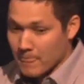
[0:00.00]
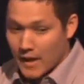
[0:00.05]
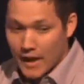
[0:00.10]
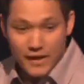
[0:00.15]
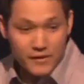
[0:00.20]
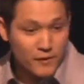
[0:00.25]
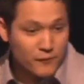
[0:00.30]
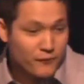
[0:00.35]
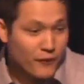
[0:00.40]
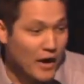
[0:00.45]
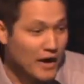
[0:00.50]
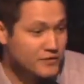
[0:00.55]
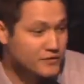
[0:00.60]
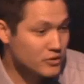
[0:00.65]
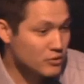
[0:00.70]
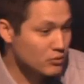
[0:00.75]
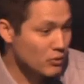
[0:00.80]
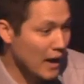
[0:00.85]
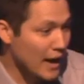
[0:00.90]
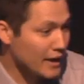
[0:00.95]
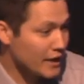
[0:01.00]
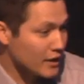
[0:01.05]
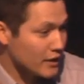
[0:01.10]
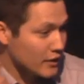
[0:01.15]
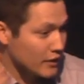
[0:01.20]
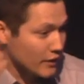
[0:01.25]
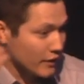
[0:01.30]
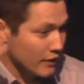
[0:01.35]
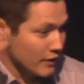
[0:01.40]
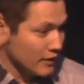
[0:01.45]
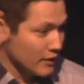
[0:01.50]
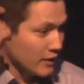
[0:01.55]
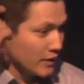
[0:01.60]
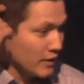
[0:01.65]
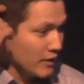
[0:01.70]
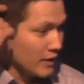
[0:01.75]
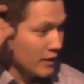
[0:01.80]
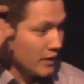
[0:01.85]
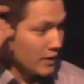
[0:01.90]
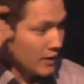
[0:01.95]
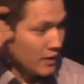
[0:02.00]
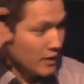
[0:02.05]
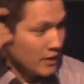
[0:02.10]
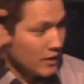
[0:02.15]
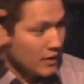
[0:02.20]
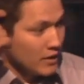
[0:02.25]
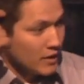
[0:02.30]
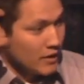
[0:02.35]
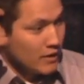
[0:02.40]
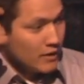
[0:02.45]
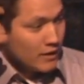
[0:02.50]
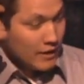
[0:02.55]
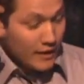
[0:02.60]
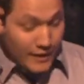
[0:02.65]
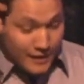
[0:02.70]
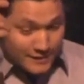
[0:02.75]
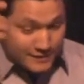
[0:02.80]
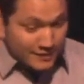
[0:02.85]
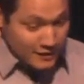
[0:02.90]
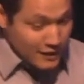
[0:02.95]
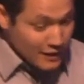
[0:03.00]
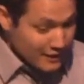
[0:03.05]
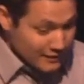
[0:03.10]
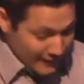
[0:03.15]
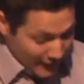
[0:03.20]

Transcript: in the fossil record. It is a lie.